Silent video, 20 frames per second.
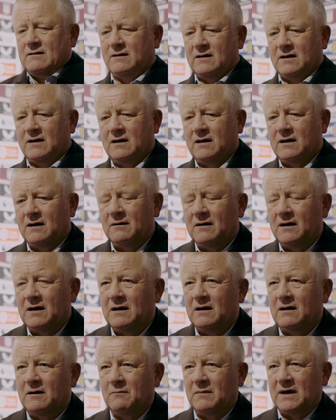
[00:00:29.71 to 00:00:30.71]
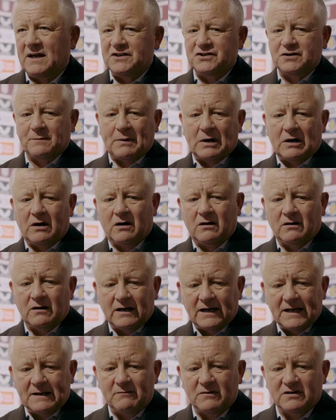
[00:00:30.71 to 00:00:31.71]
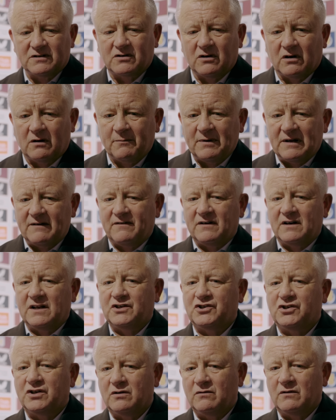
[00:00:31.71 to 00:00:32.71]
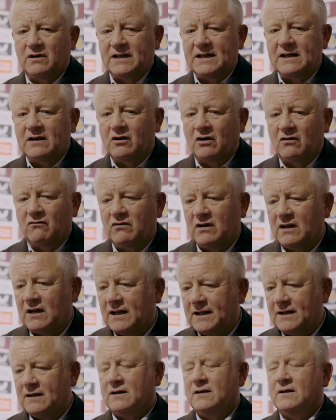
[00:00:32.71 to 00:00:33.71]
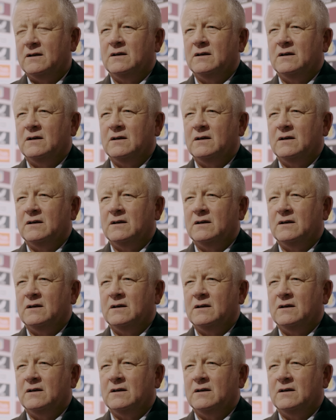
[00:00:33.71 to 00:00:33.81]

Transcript: a major part, Hamer's got a bit of an issue that he can't really